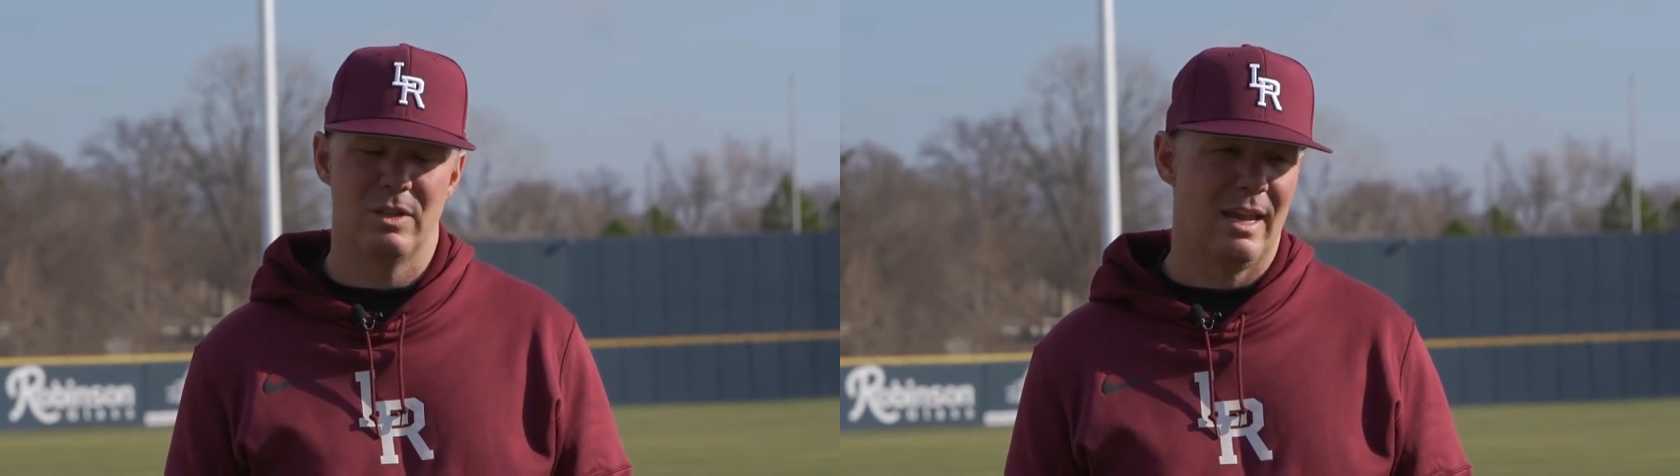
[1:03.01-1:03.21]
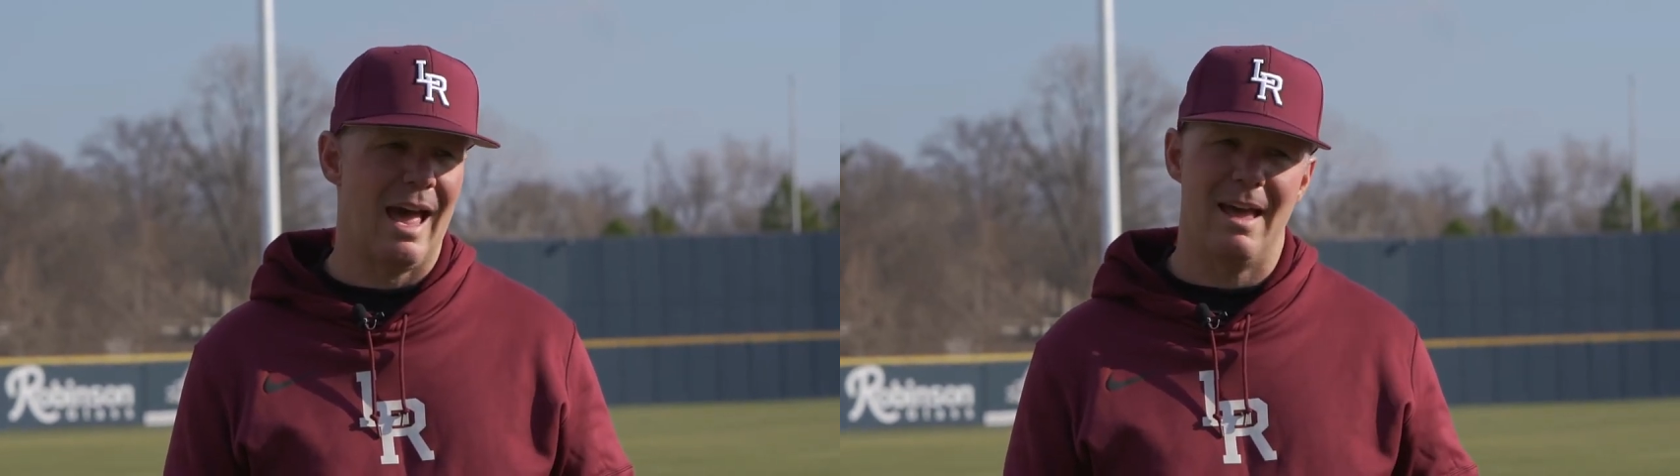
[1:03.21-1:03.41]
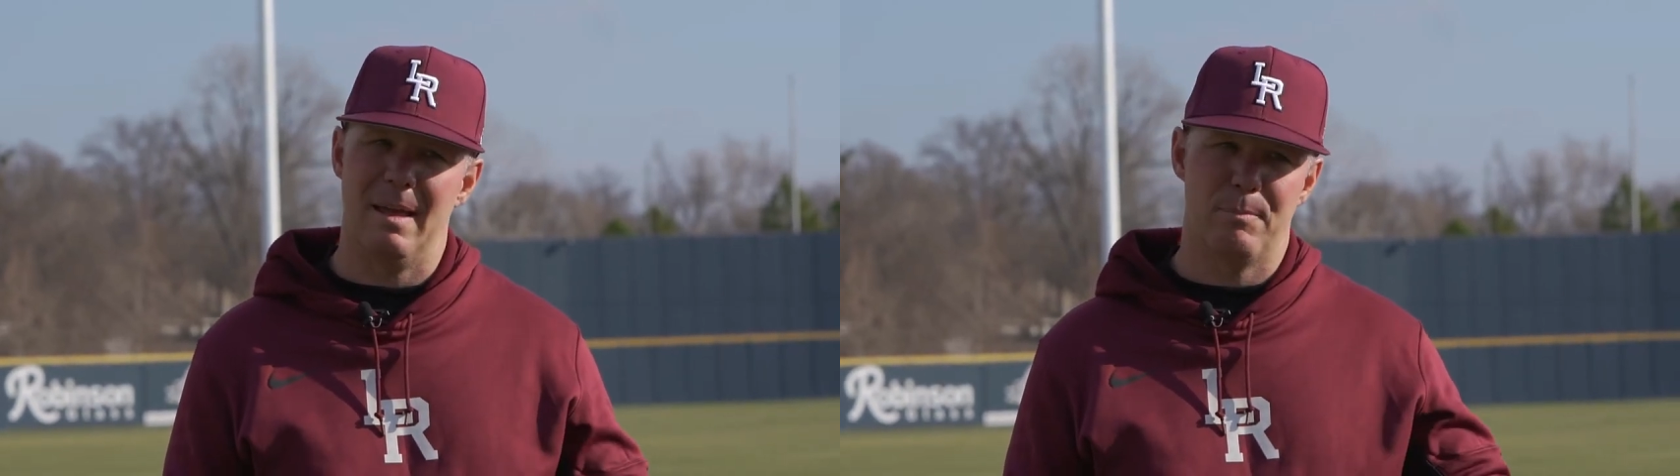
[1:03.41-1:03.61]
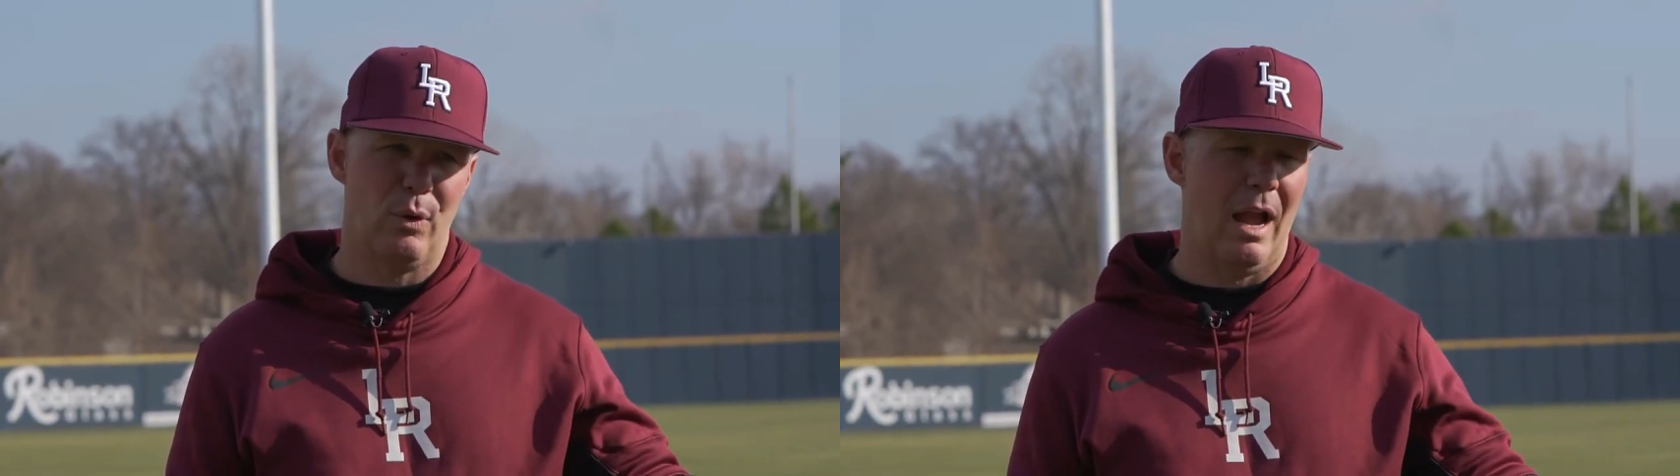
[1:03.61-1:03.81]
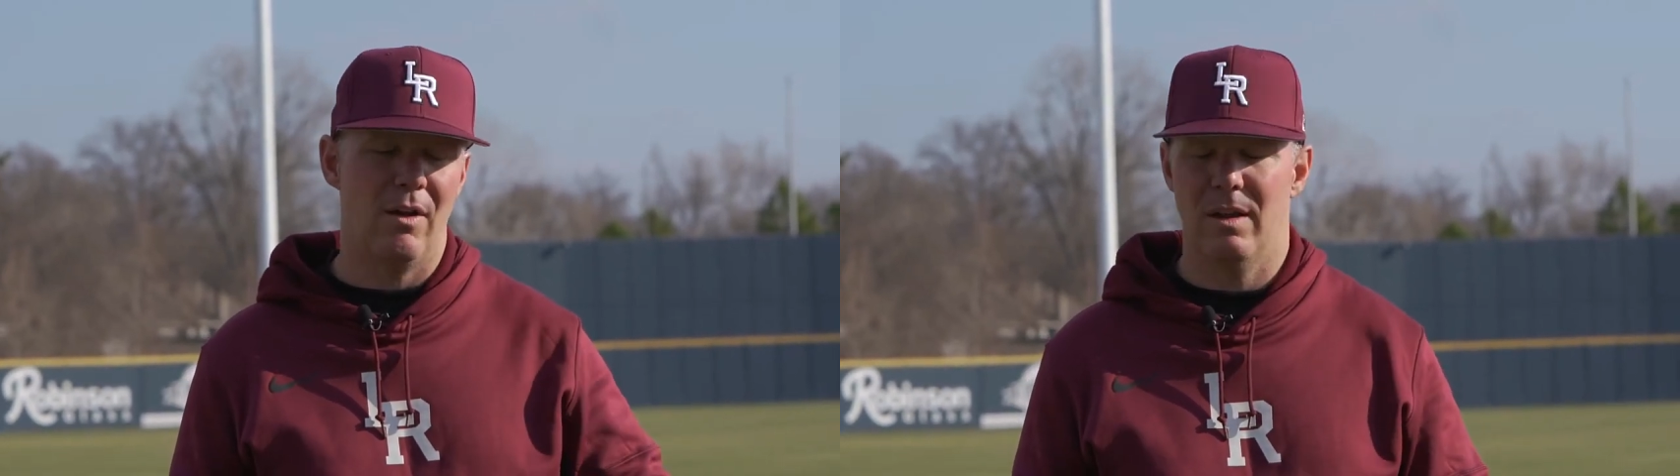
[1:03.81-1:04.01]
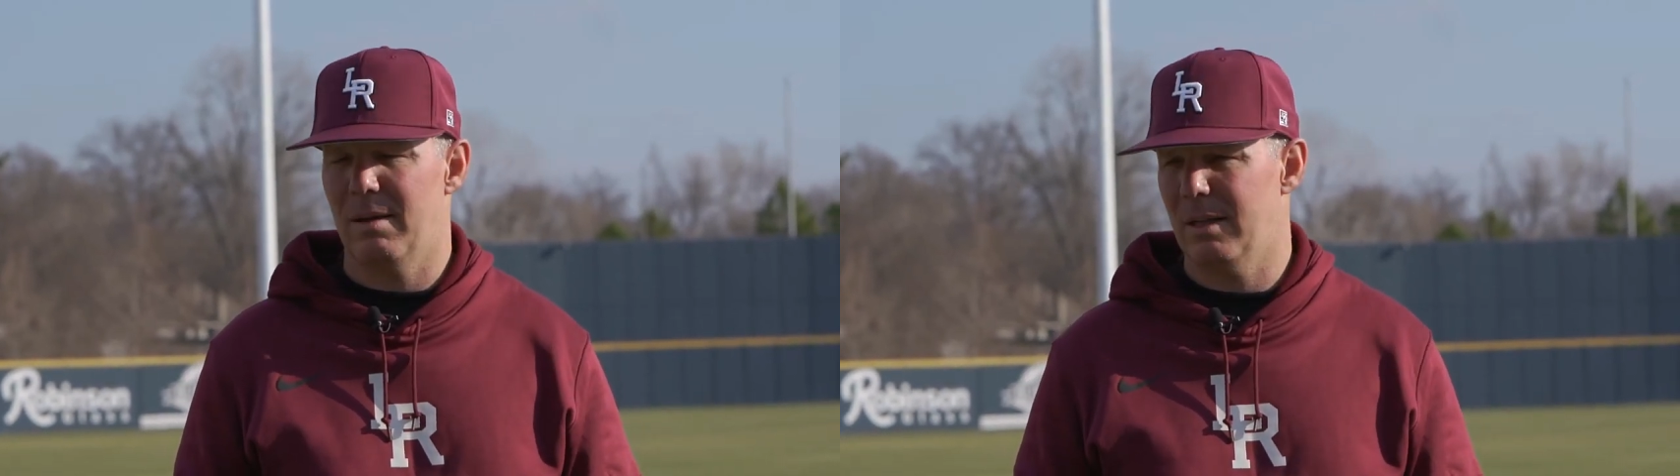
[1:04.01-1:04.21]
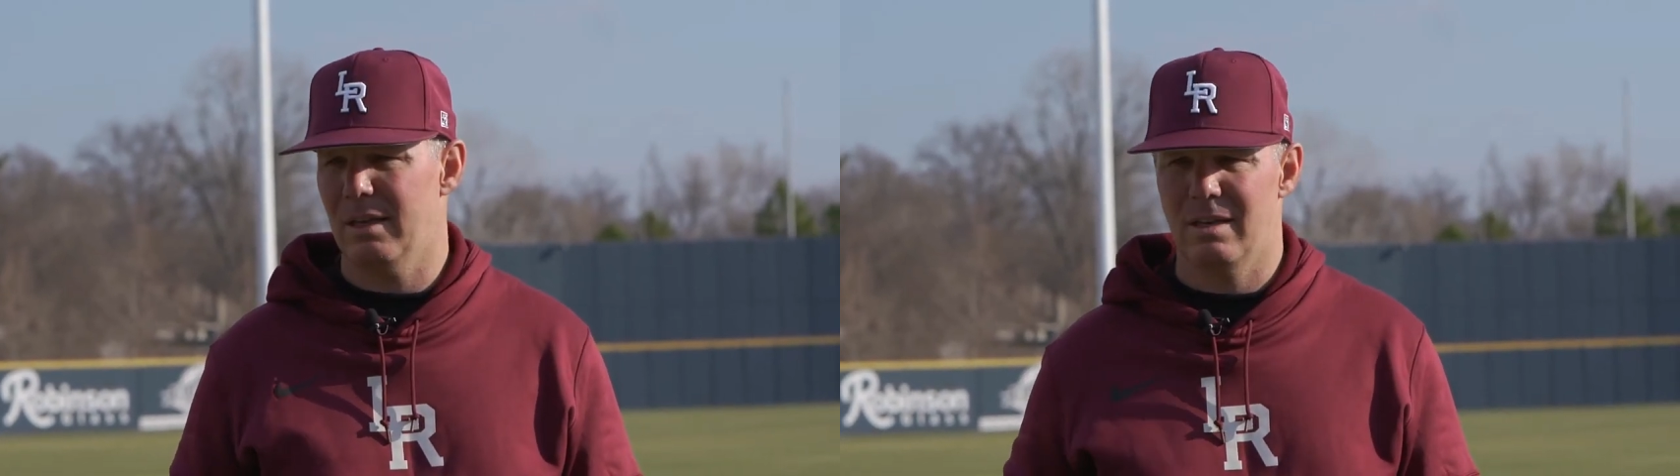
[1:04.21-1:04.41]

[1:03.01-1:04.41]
The guy I'm proud of, uh,